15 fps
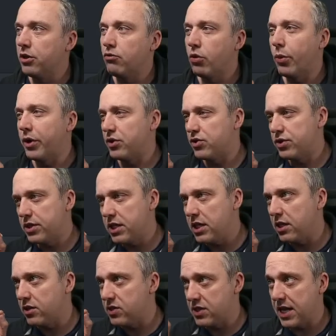And if you want to see
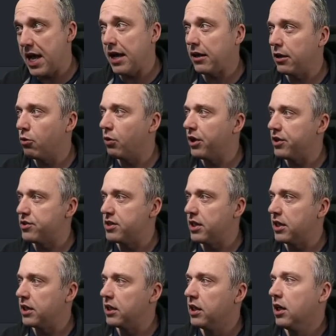exactly what it's
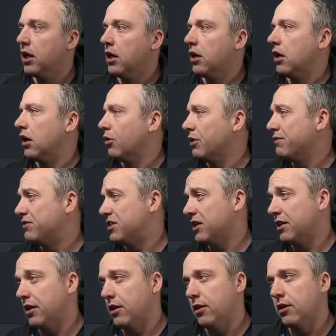done, uh, we've
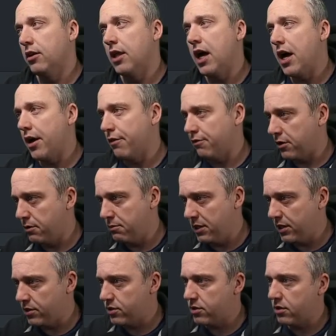done a lot of
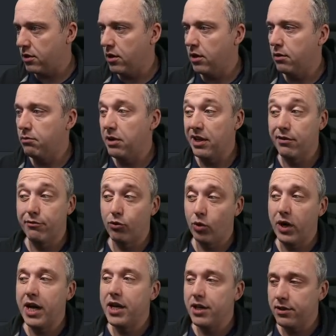commits uh, by a
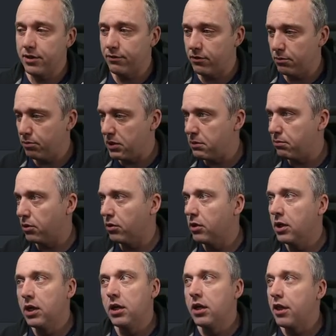variety of different people.
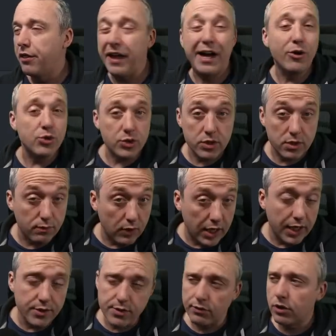Thousands of
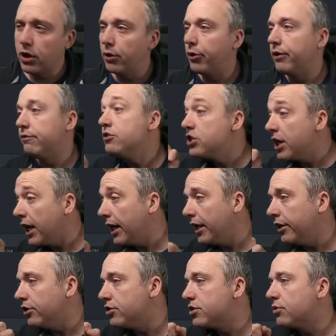lines of code have
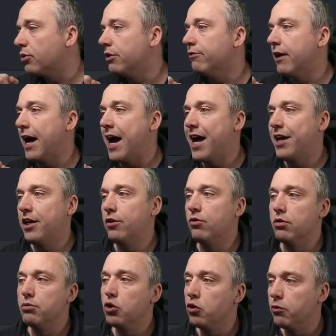changed. We've added and
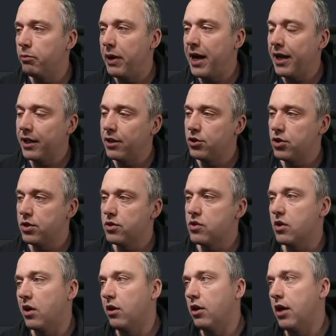removed packages.
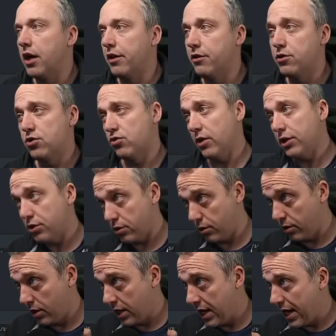A lot of the
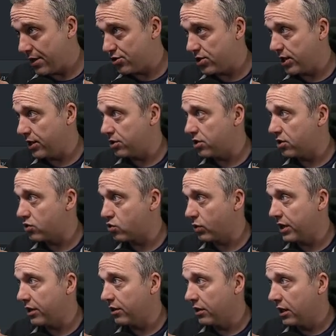structure has changed as
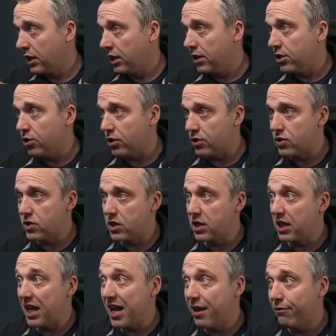well. You can
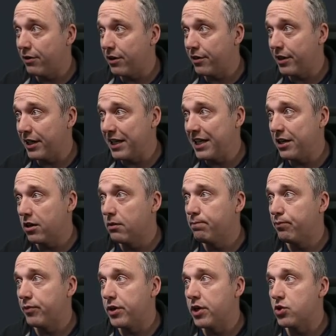see everything here
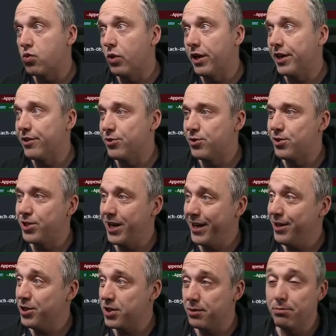is what has
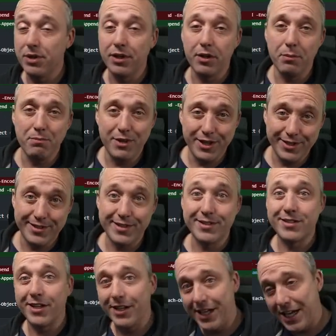changed and been committed since
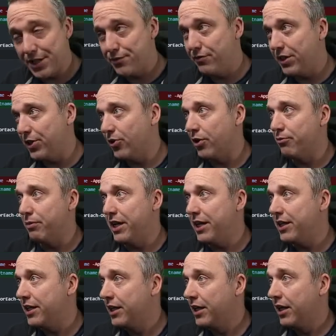the last video I've
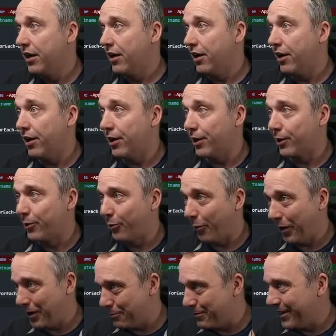made uh,
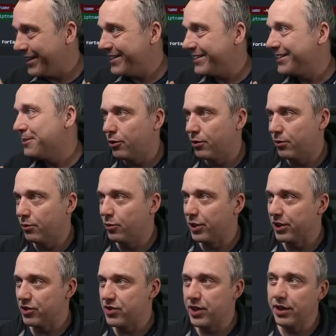quite a bit we
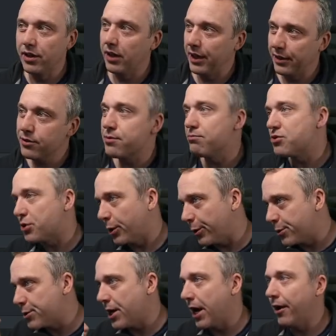can see like some
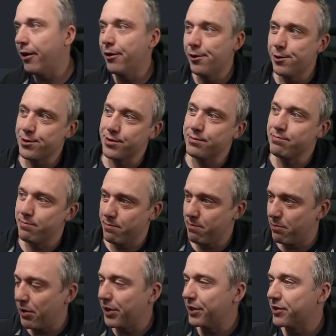search errors and
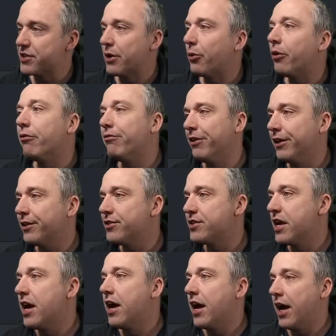bugs that were fixed
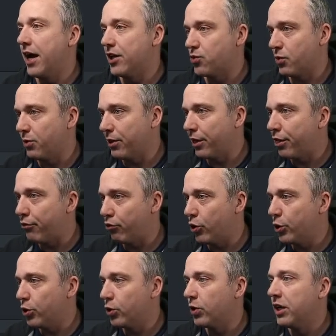as we went
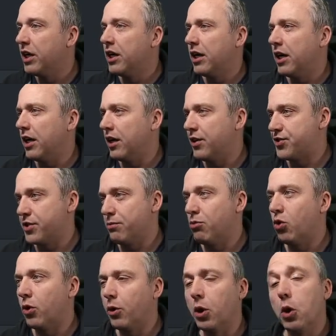through. Uh, some
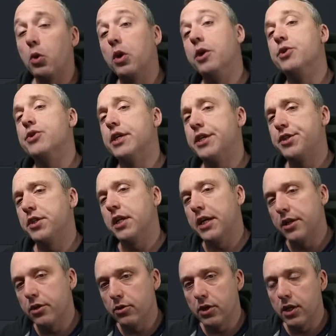more localization. I
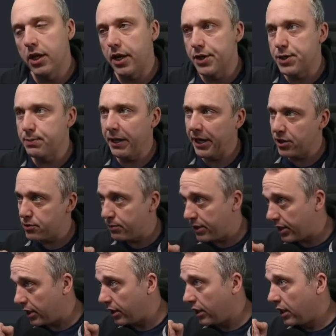know a lot of Spanish
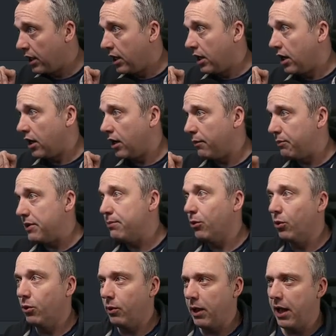speaking uh,
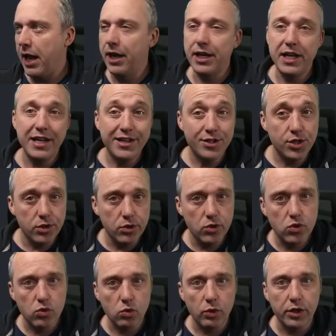people had
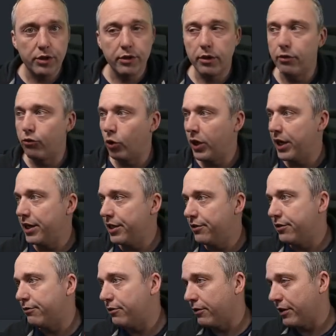issues with a variety of
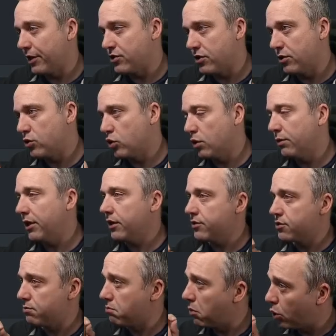different things in the
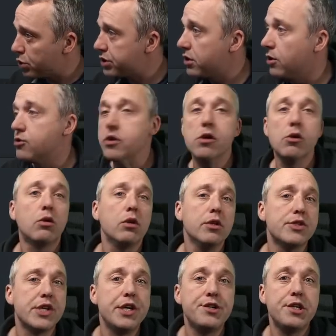toolbox. Most of those
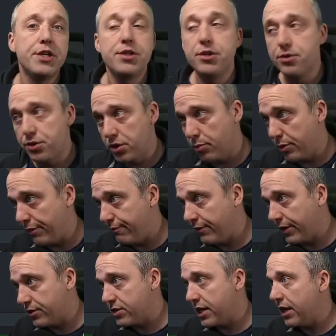localization issues should be
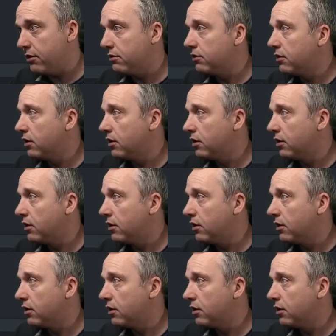fixed now.